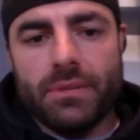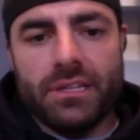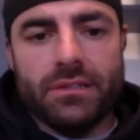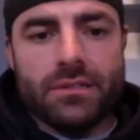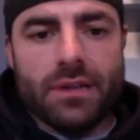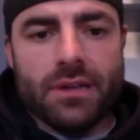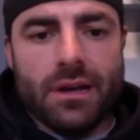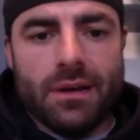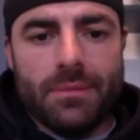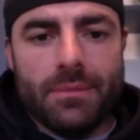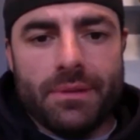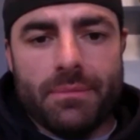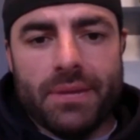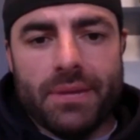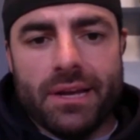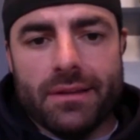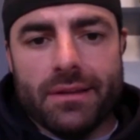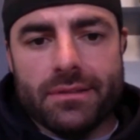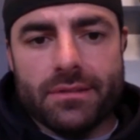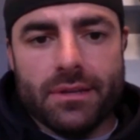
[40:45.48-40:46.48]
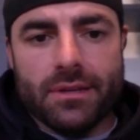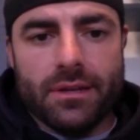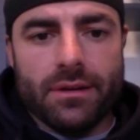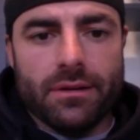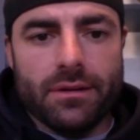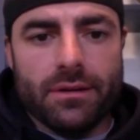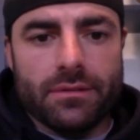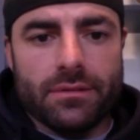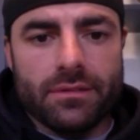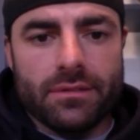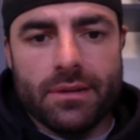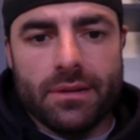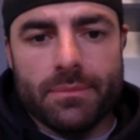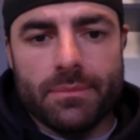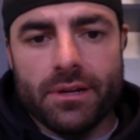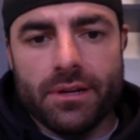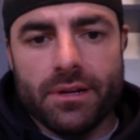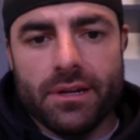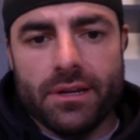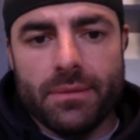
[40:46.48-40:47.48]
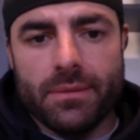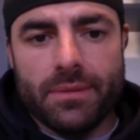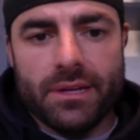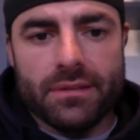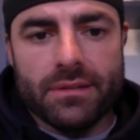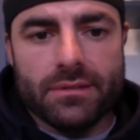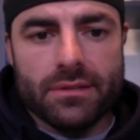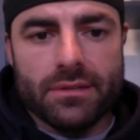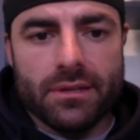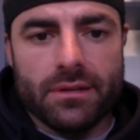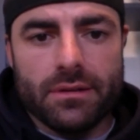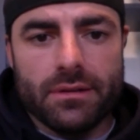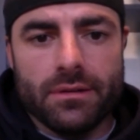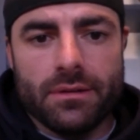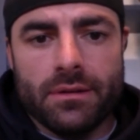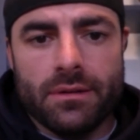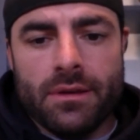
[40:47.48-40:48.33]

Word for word: Tom and Matt Slater, Tom Brady and Matt Slater.